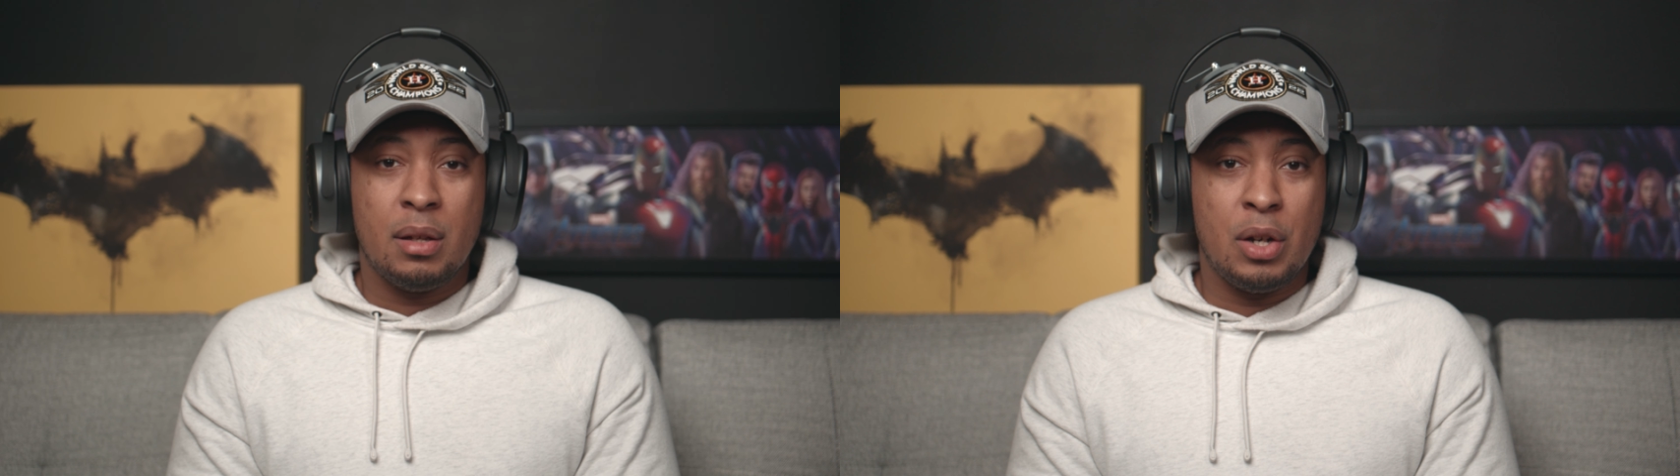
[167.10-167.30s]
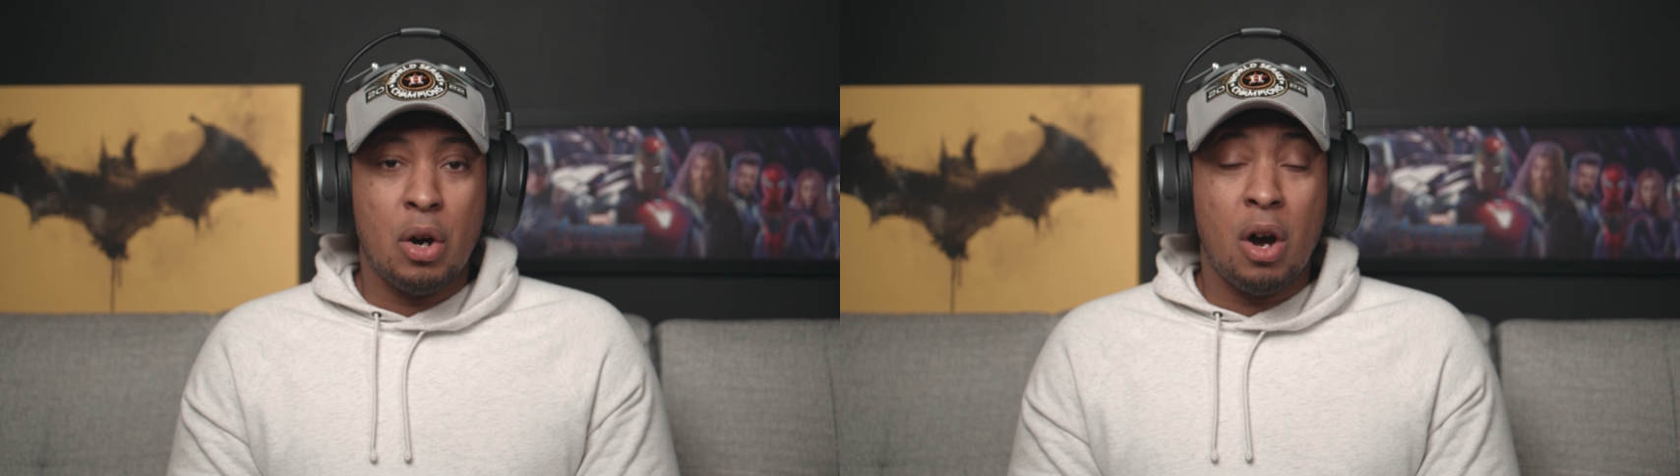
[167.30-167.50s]

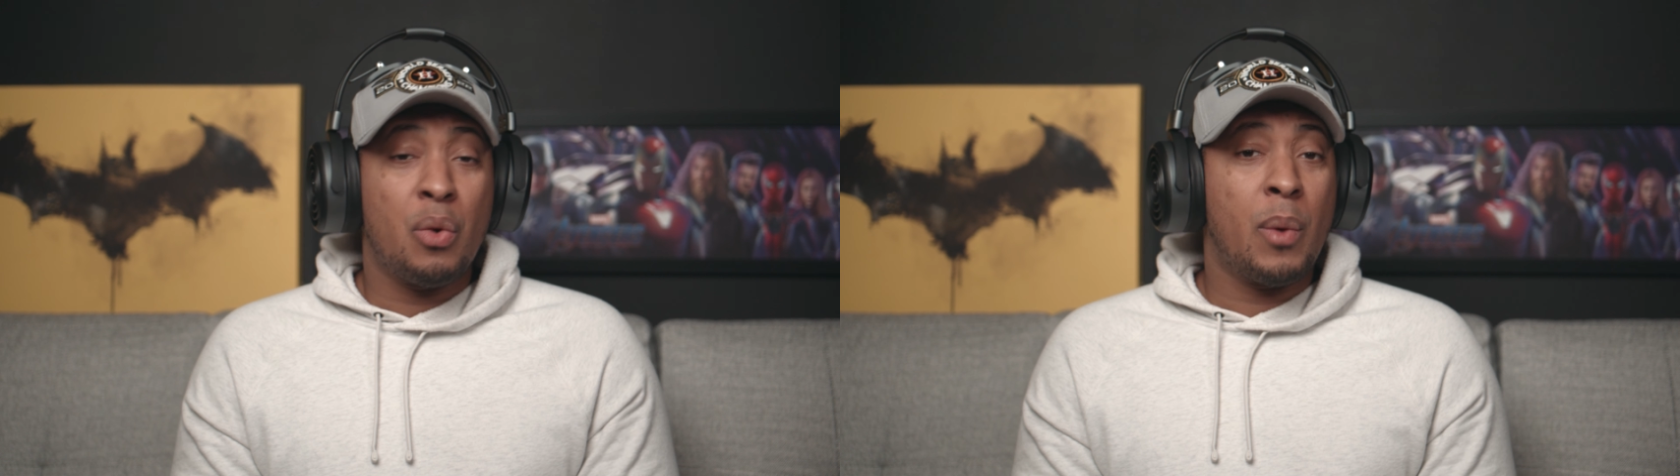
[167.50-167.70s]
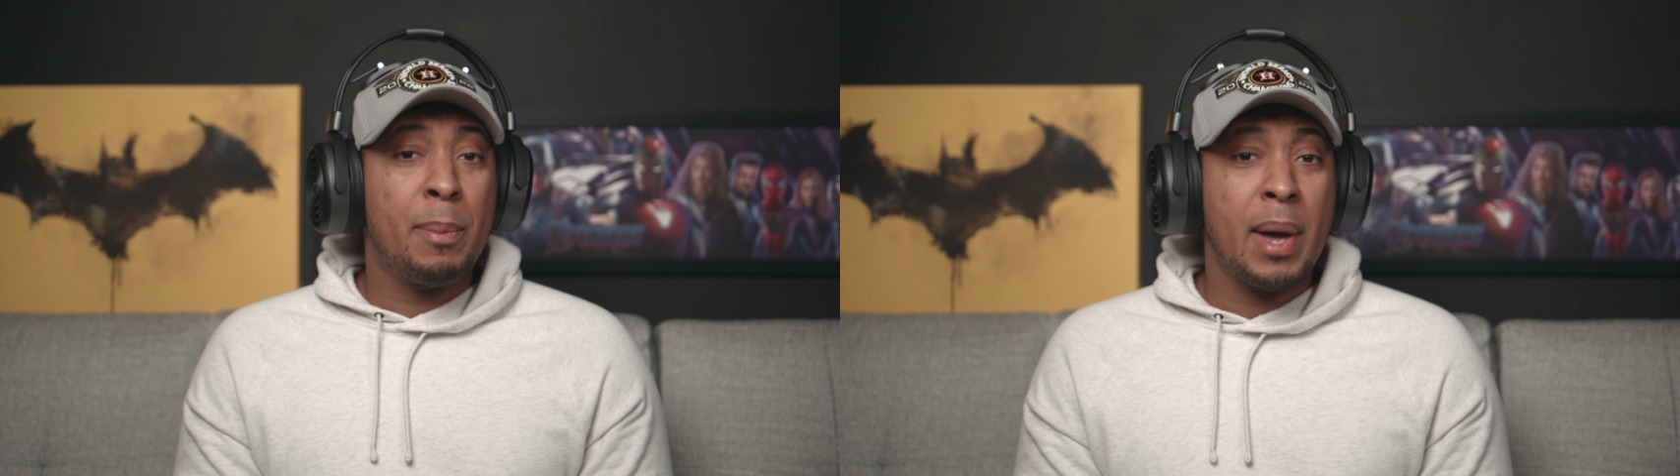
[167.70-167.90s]
you know, on
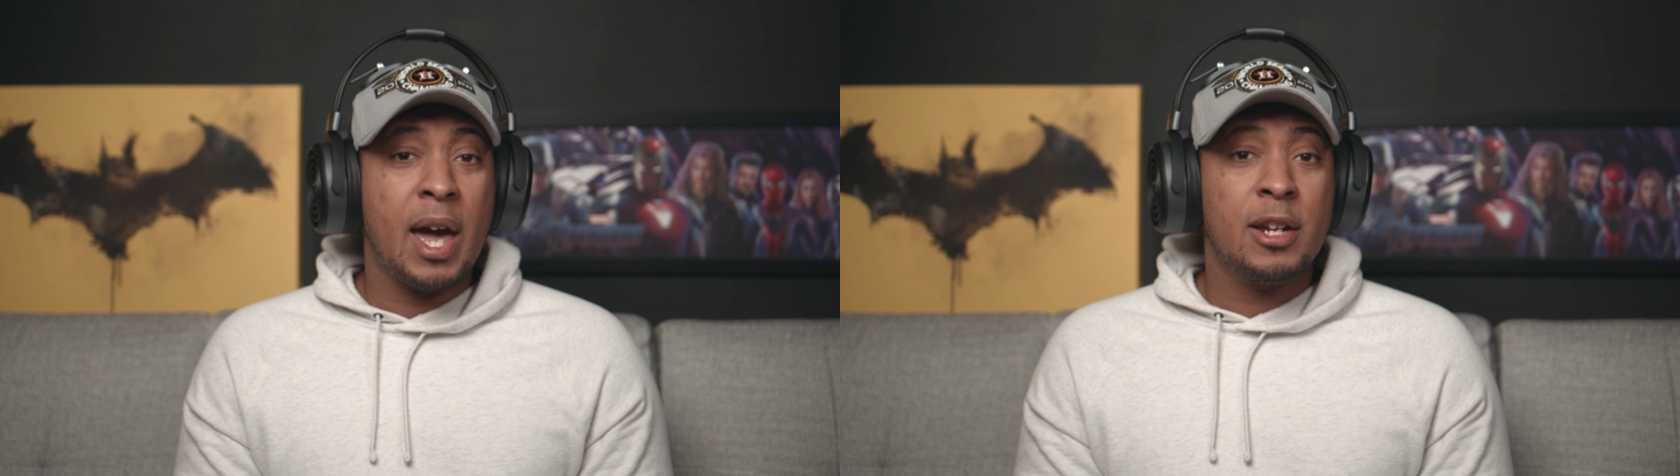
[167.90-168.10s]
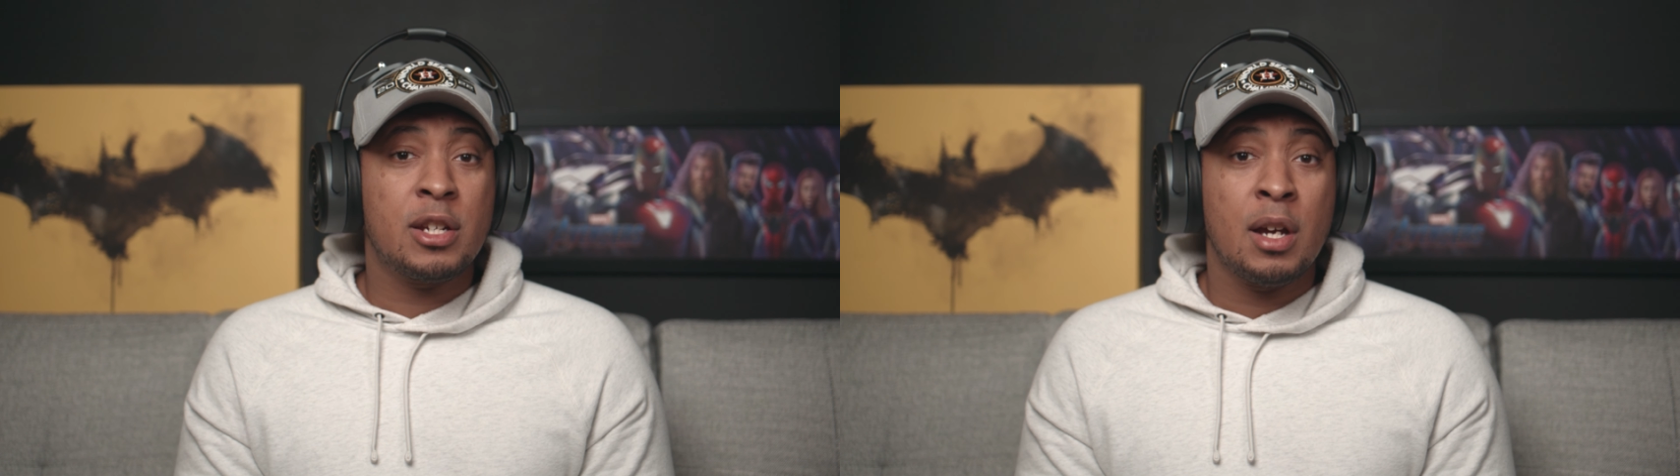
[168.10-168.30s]
the
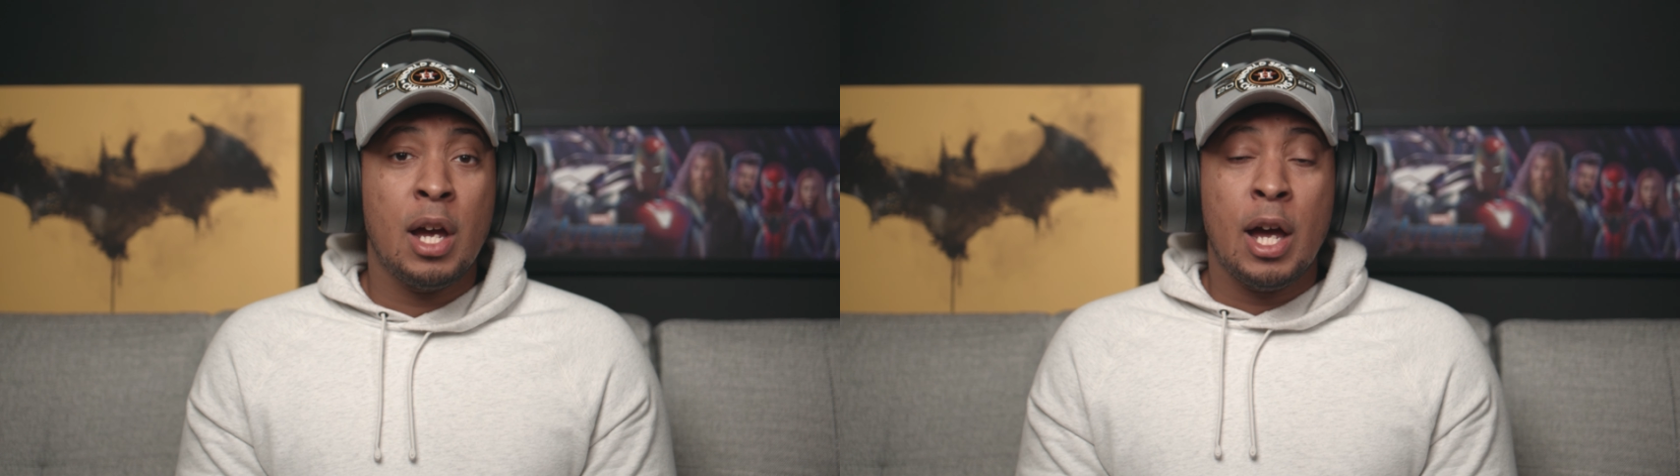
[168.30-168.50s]
webpage,